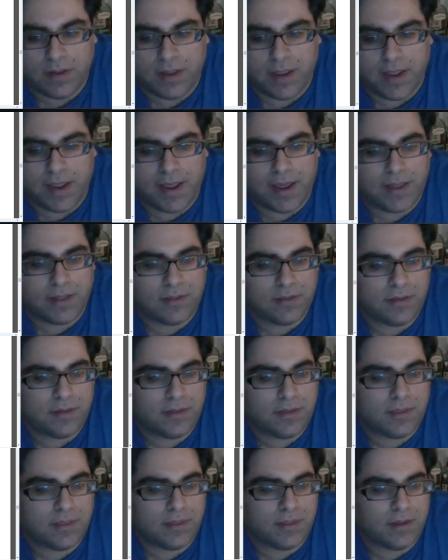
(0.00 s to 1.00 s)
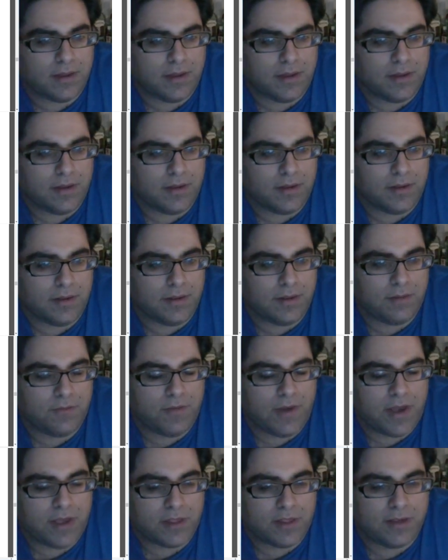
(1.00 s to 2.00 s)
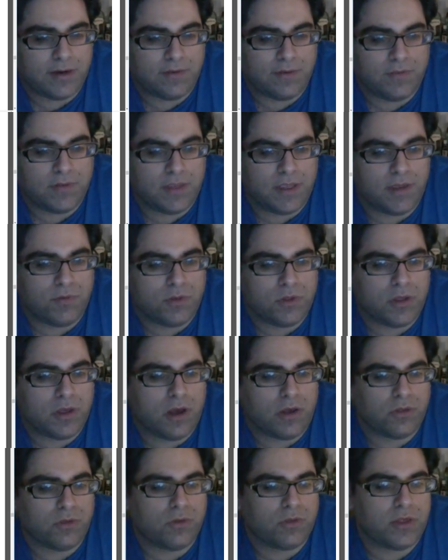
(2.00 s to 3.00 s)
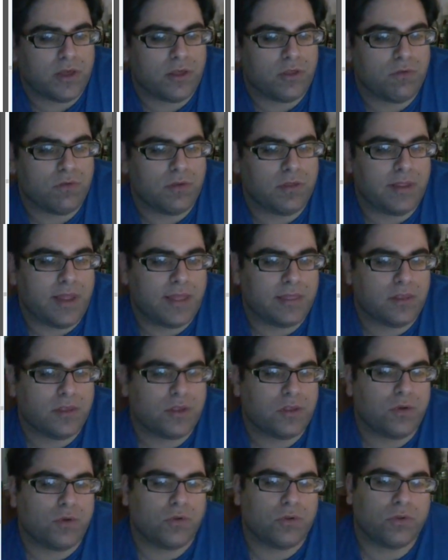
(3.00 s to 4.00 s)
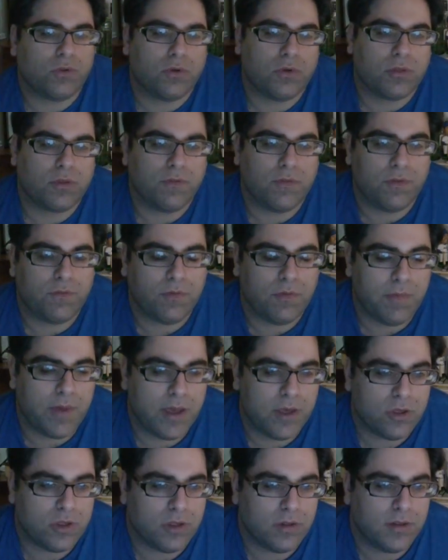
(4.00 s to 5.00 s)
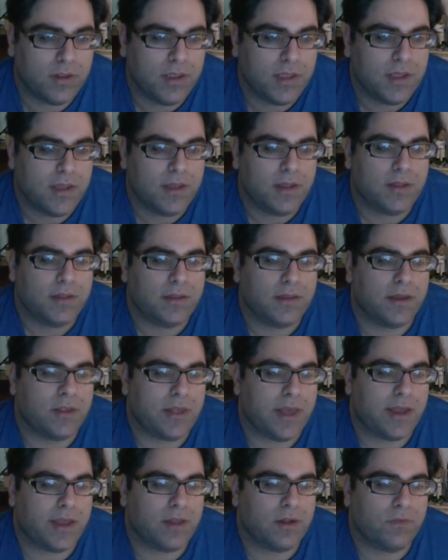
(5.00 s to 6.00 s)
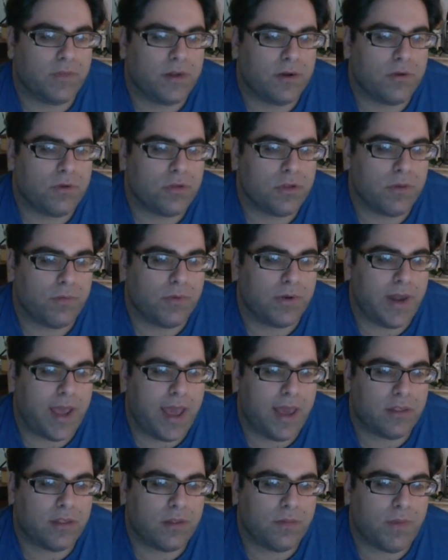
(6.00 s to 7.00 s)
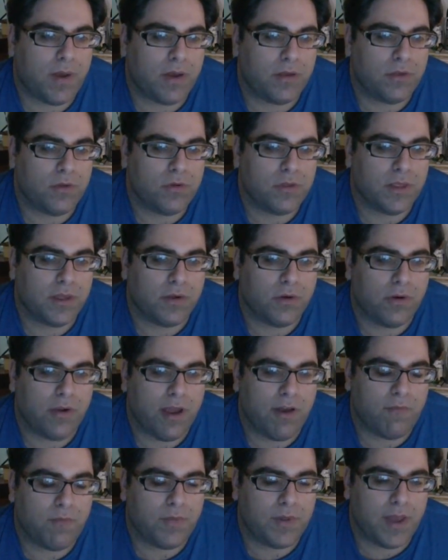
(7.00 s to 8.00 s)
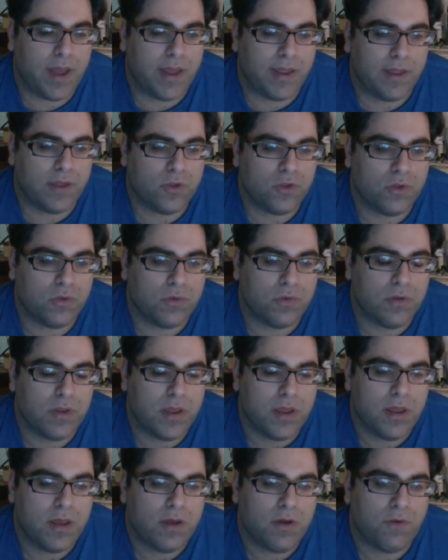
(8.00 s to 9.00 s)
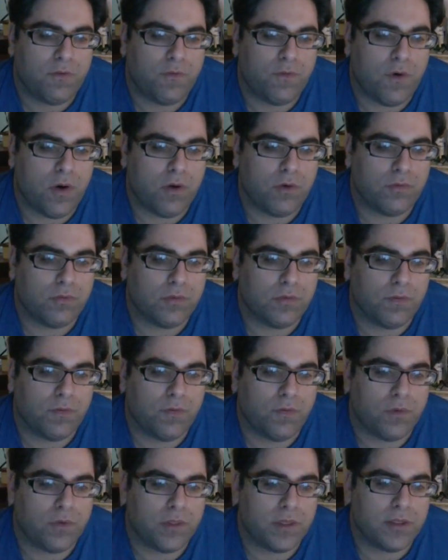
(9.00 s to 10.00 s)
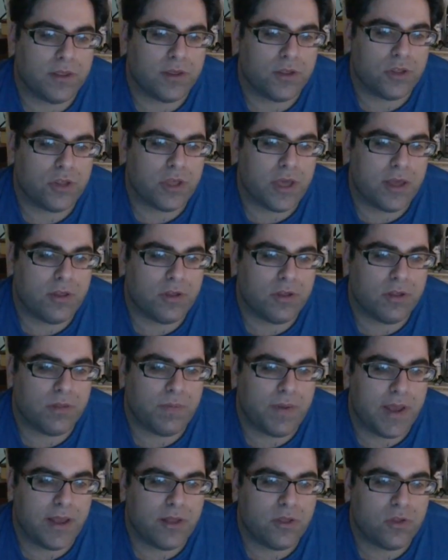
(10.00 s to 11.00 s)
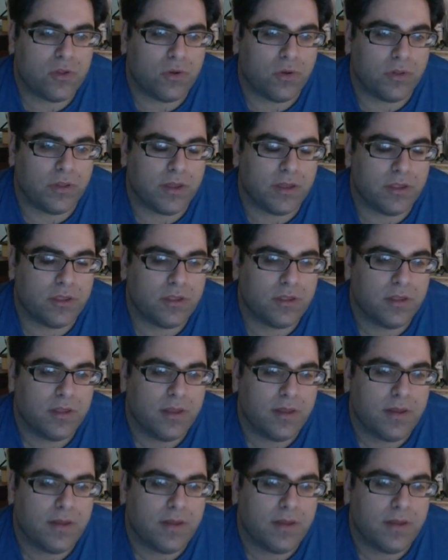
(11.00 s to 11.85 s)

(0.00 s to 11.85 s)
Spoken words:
and the investigative team. She also said she was not the sole source of information to executive leadership. When asked about using her FBI-issued phone for these exchanges, Page told us